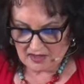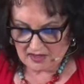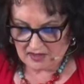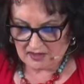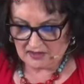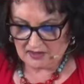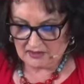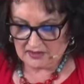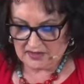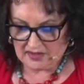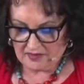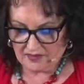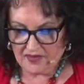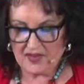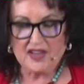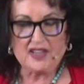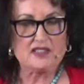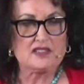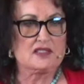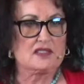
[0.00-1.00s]
uh, it
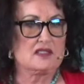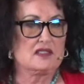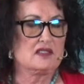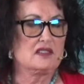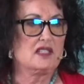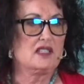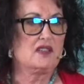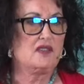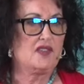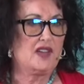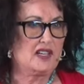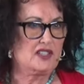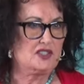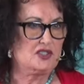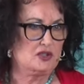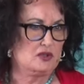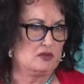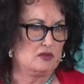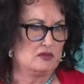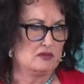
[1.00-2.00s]
affects it affects
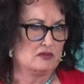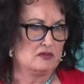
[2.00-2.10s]
you.